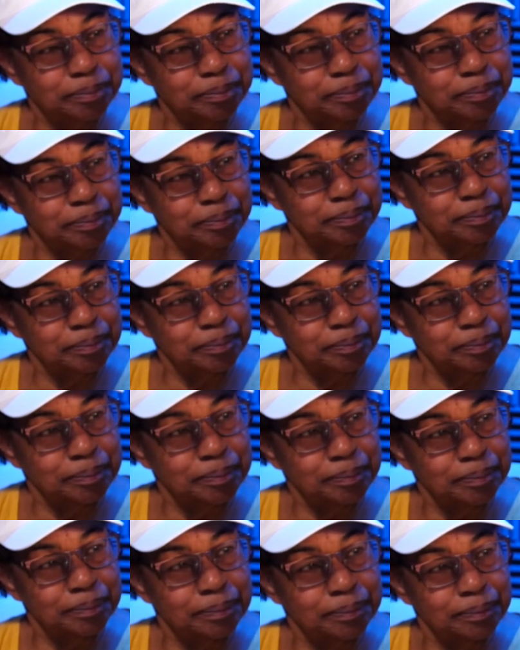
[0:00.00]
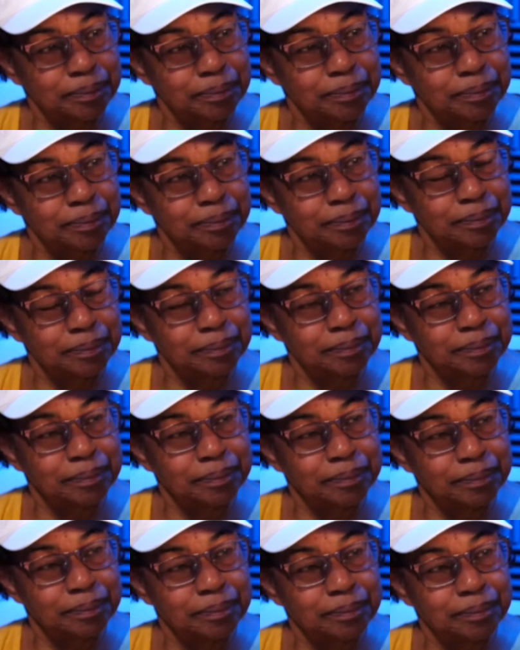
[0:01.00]

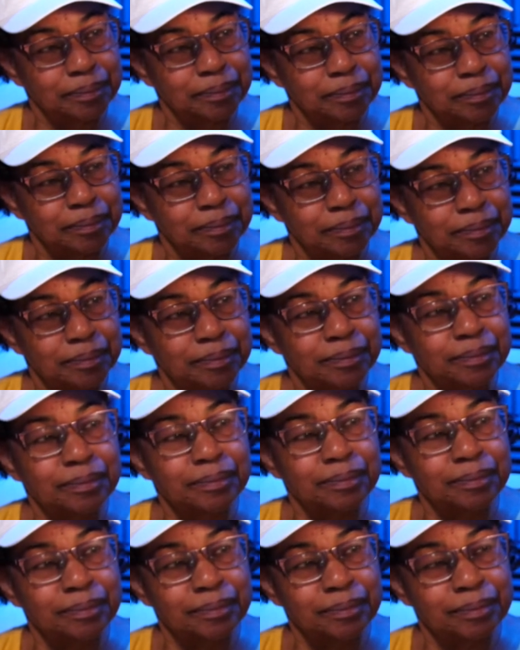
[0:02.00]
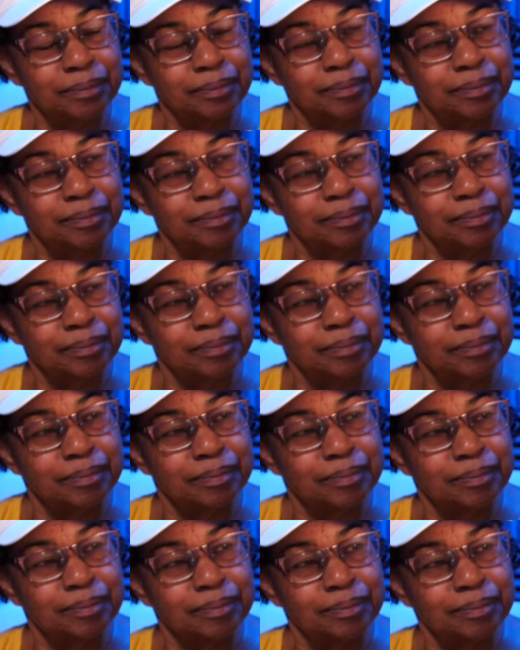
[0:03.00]

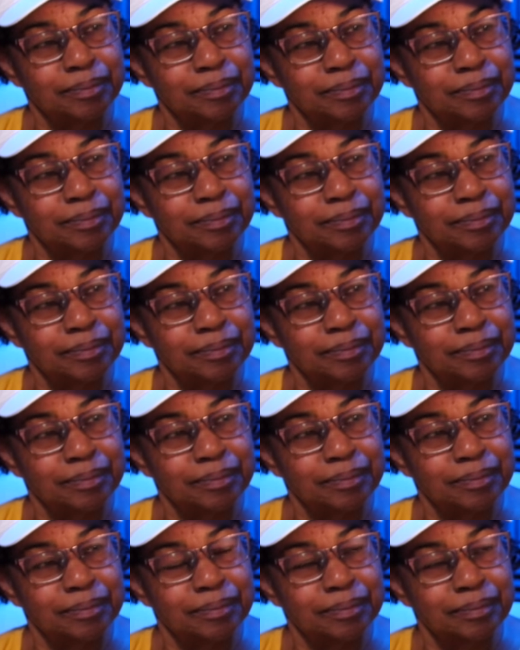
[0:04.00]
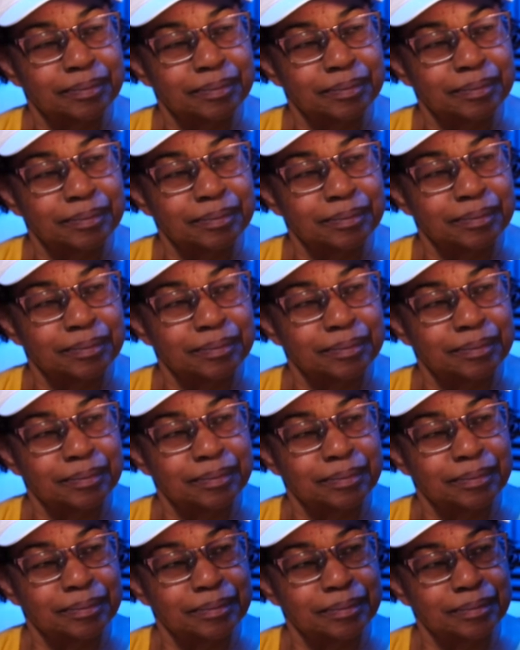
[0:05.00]

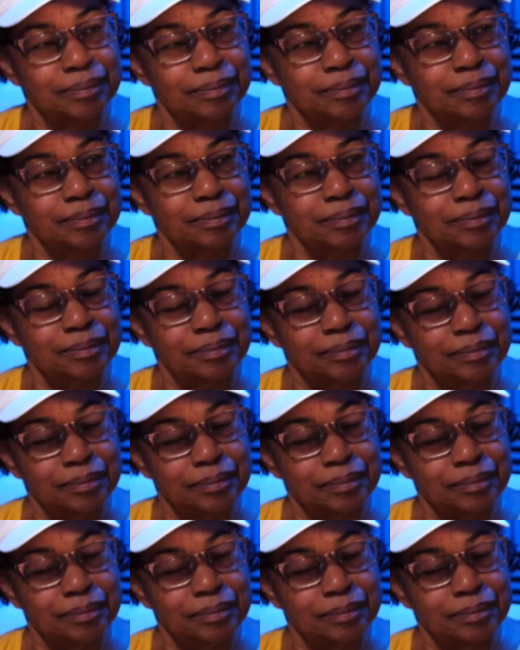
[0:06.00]
(not speaking)